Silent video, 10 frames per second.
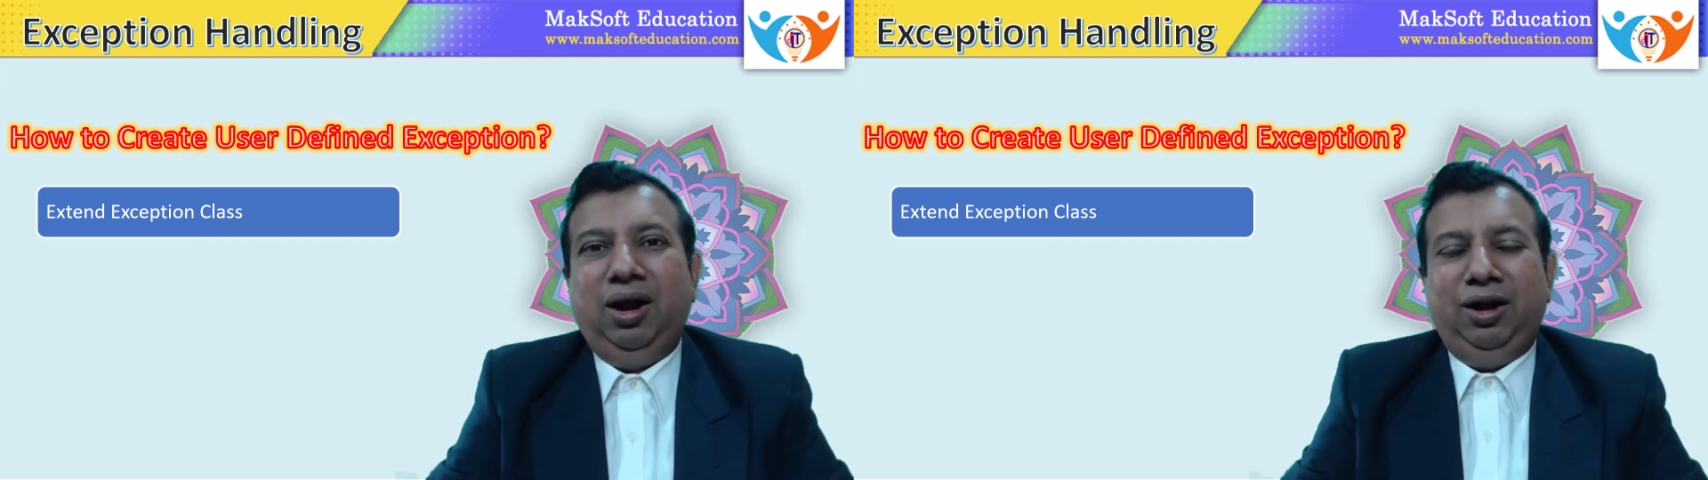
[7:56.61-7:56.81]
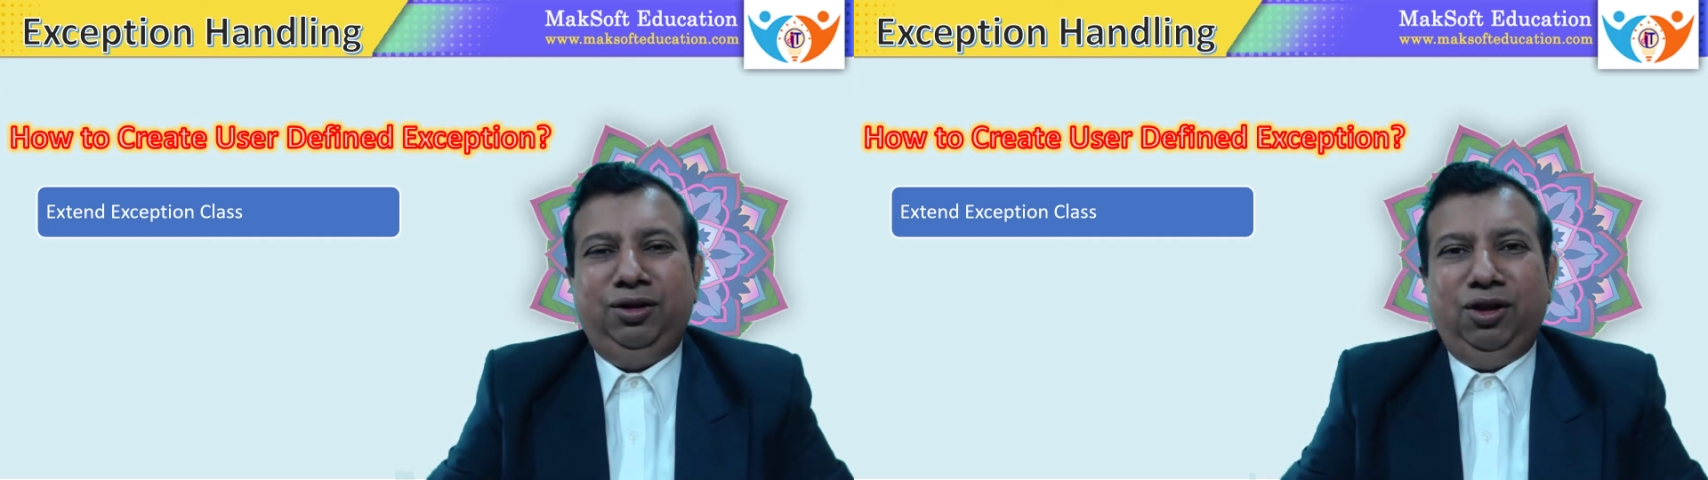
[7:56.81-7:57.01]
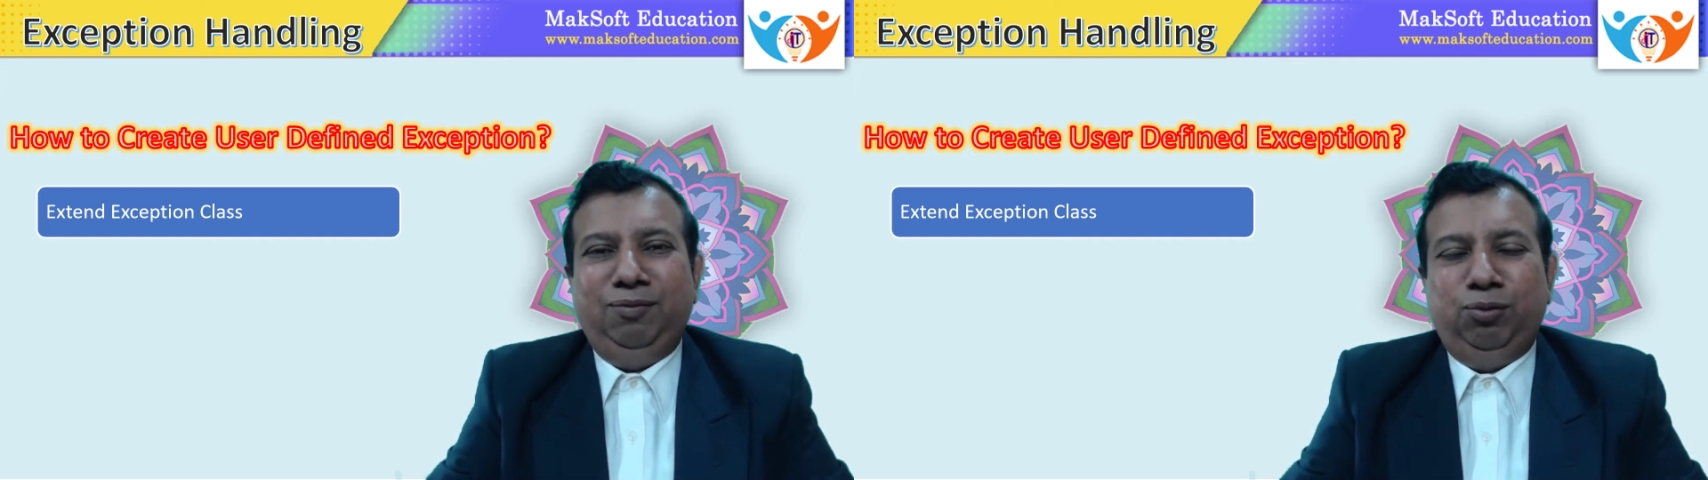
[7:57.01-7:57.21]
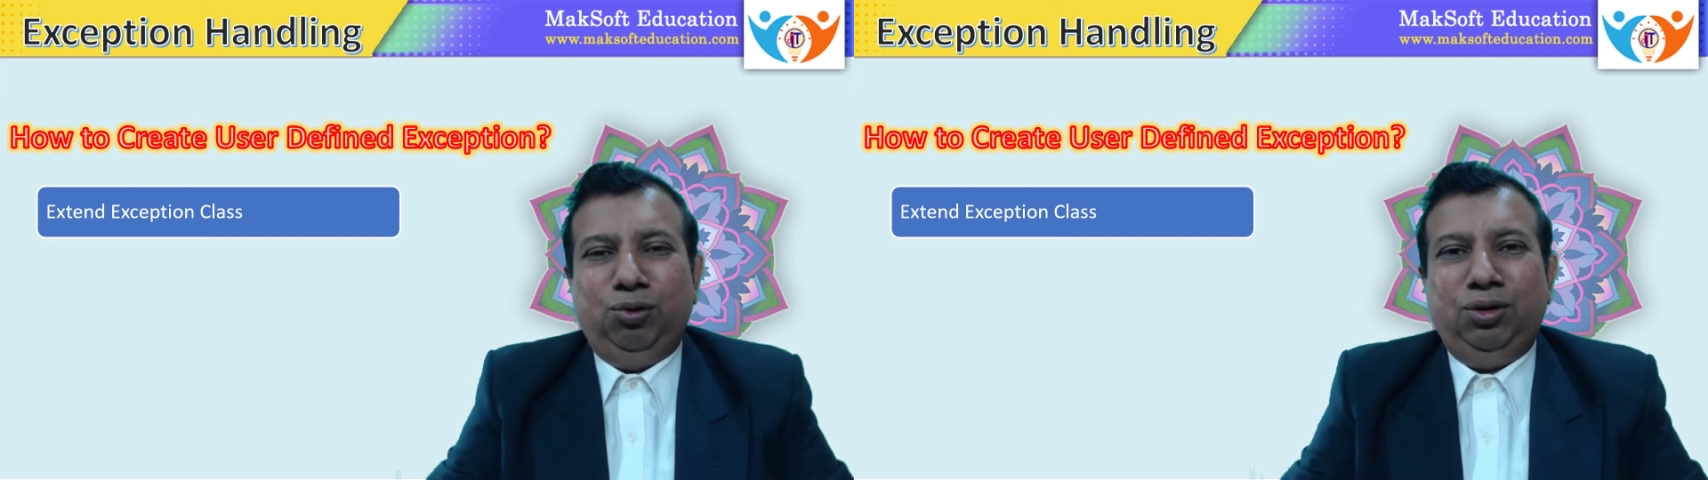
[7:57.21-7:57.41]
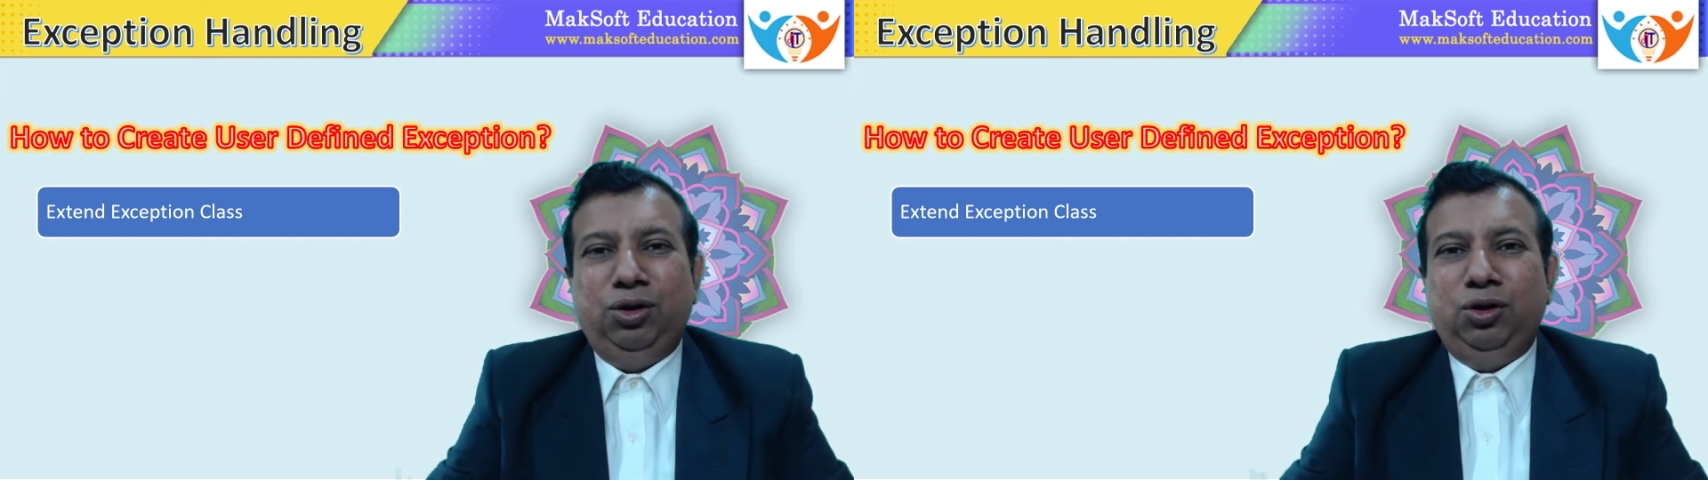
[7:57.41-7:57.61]
And
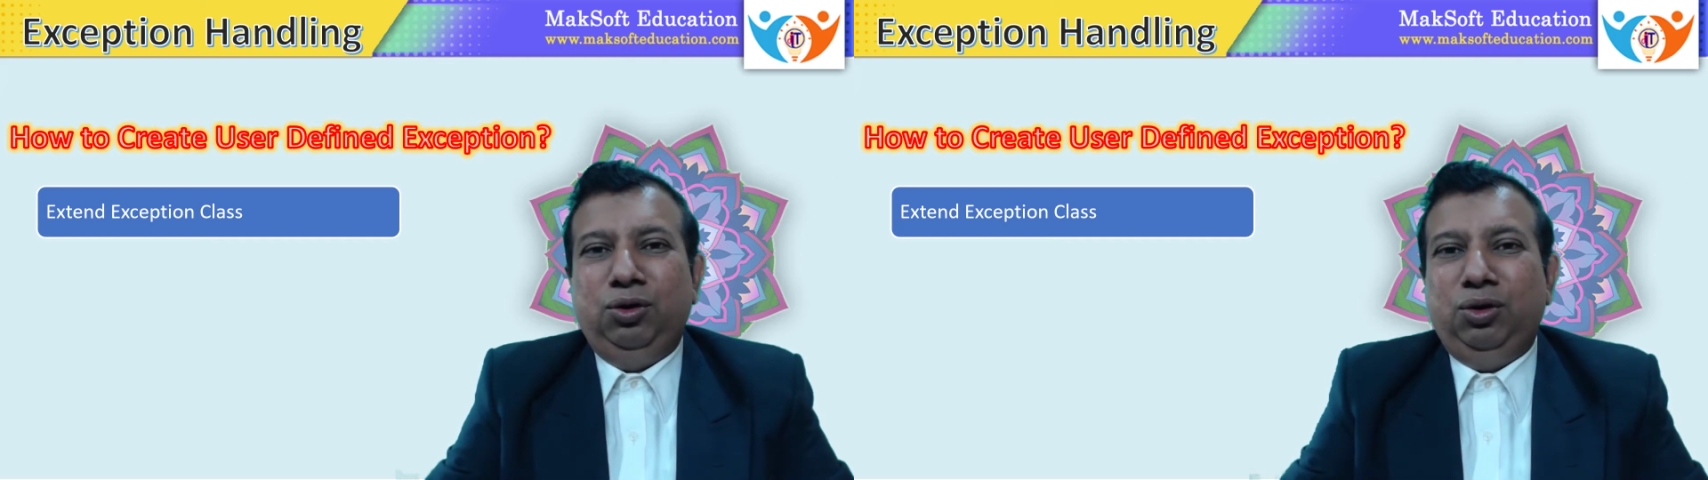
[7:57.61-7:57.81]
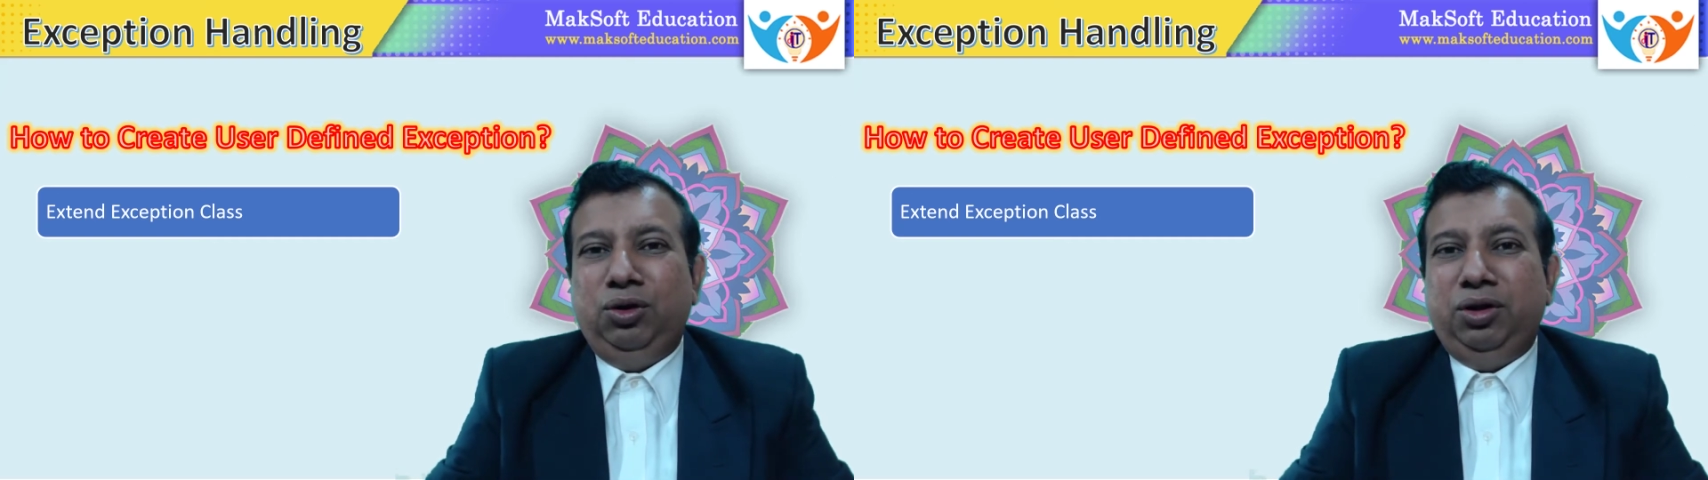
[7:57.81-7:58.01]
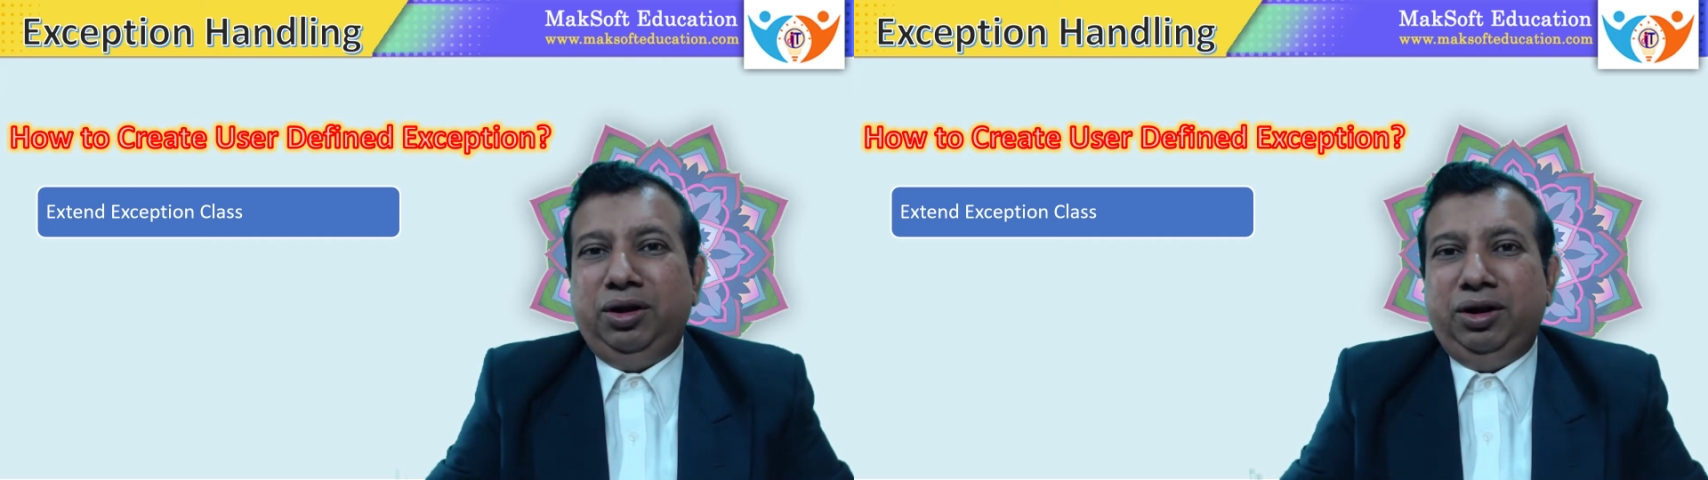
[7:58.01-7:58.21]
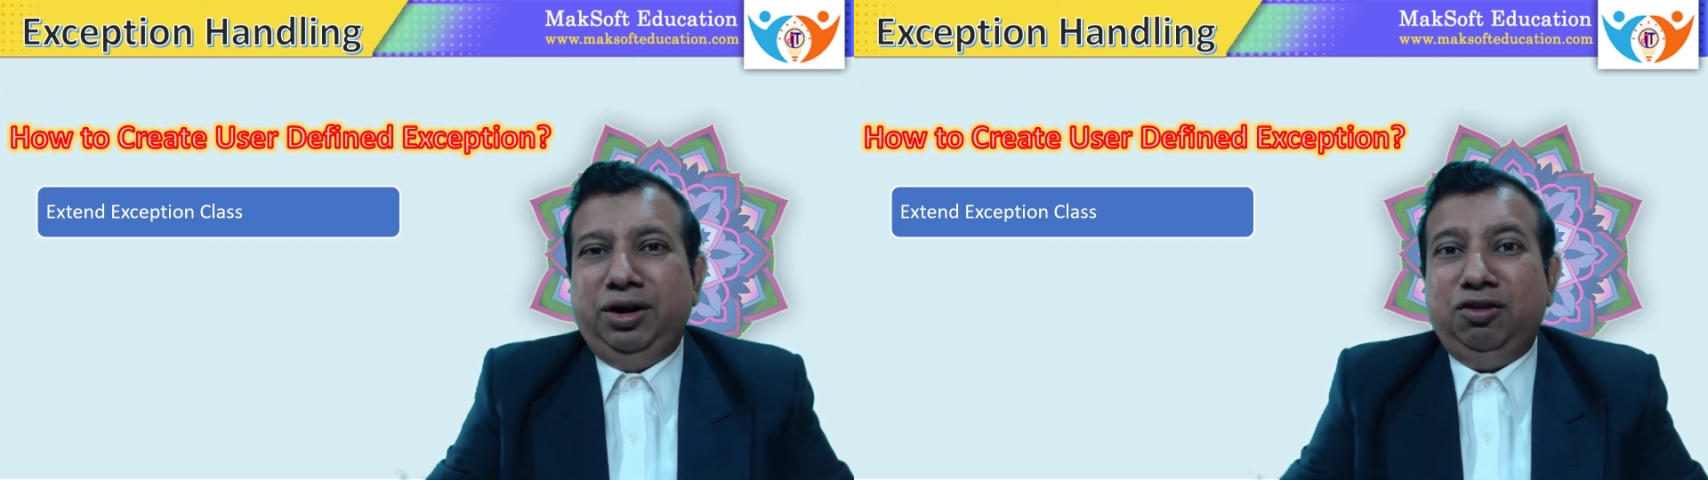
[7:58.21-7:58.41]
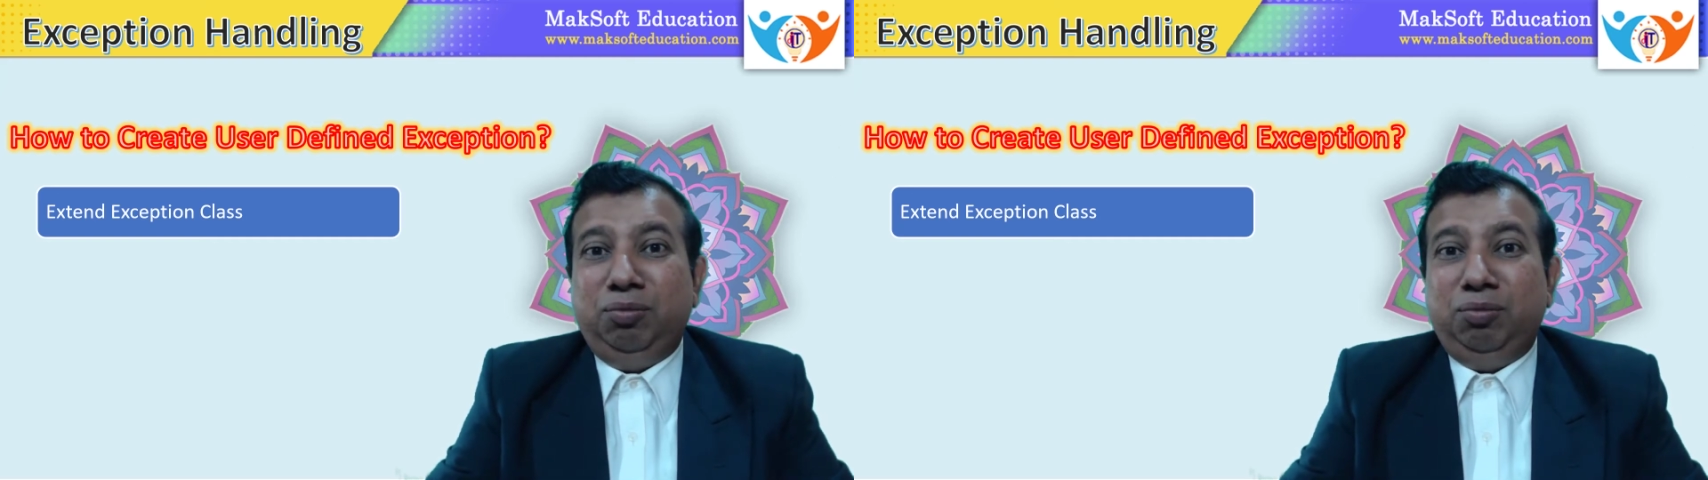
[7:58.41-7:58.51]
therefore, it